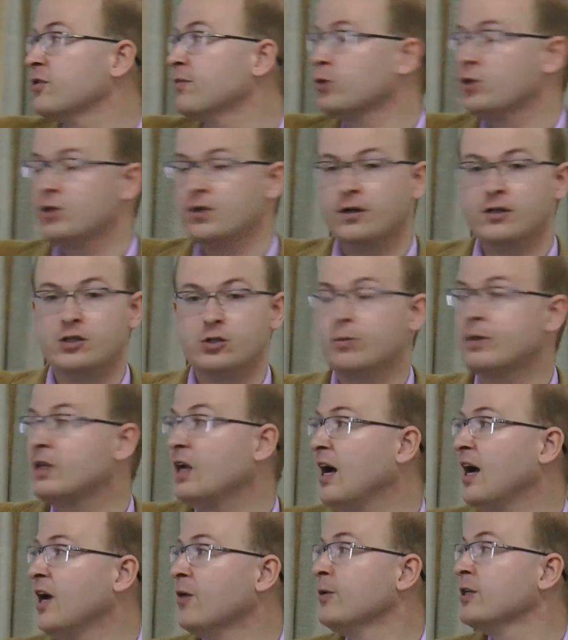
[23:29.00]
for studies with
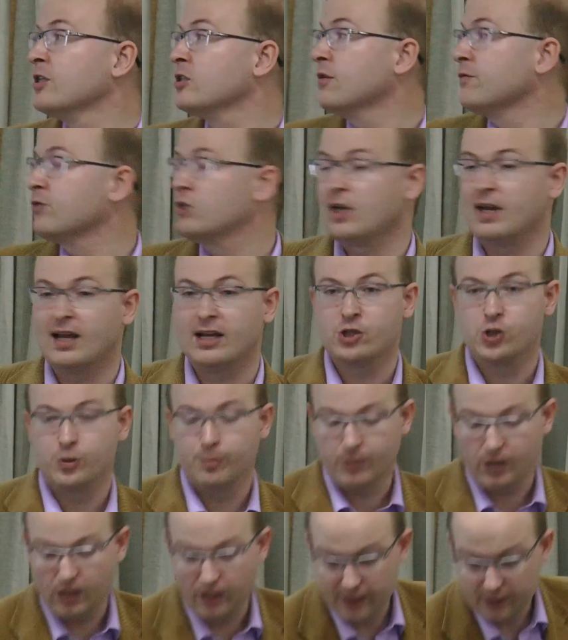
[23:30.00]
high risk of selection
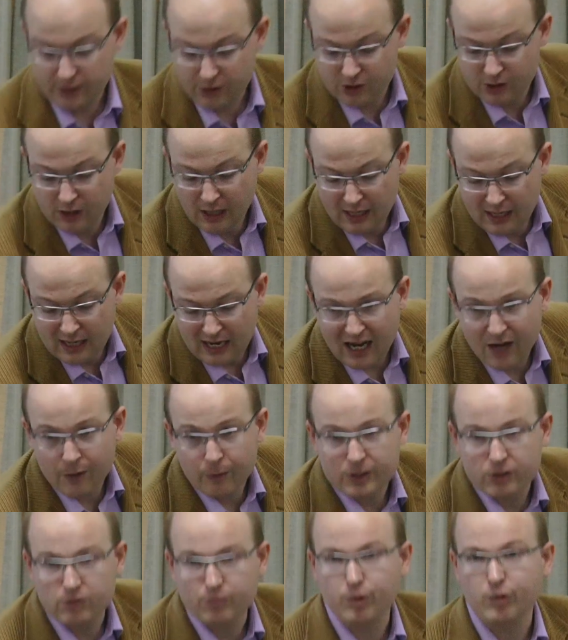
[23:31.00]
bias, high
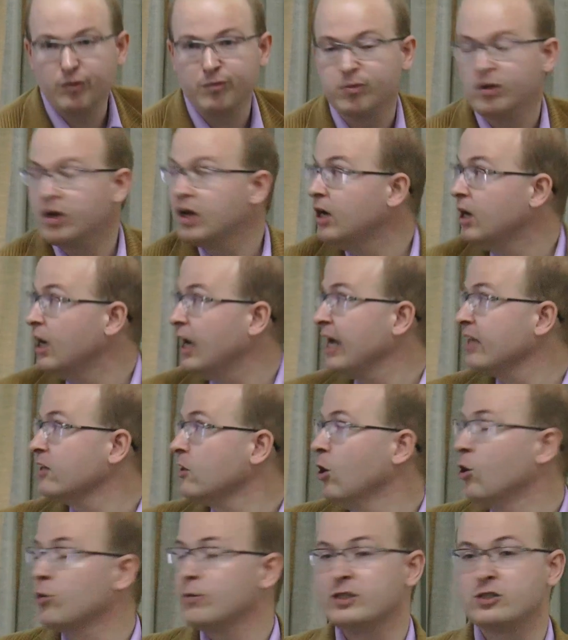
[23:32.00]
risk of, and
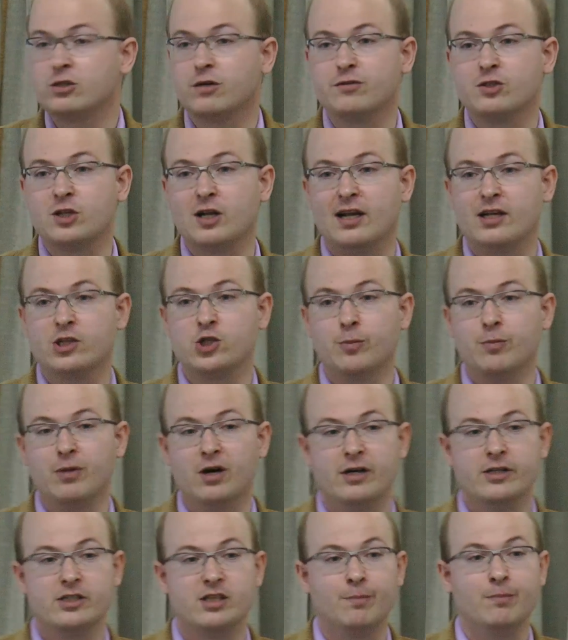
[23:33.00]
low risk of selection
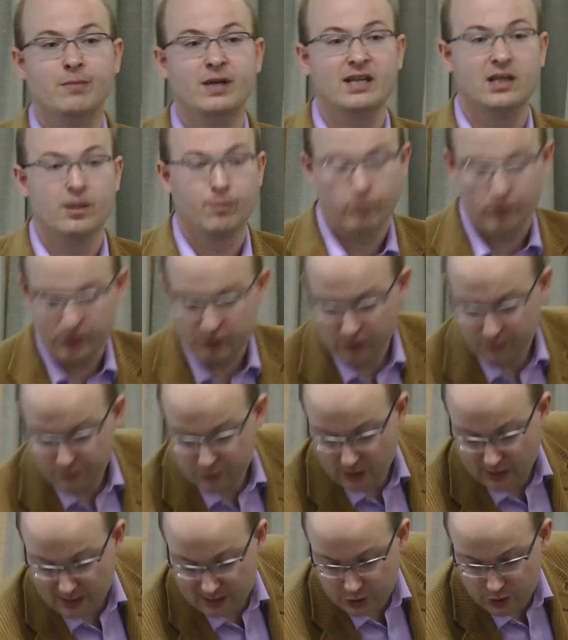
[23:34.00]
bias, and medium risk of
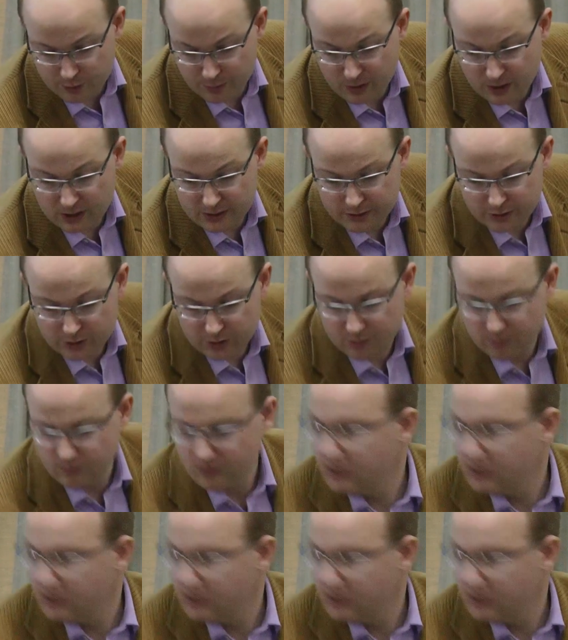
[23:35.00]
selection bias.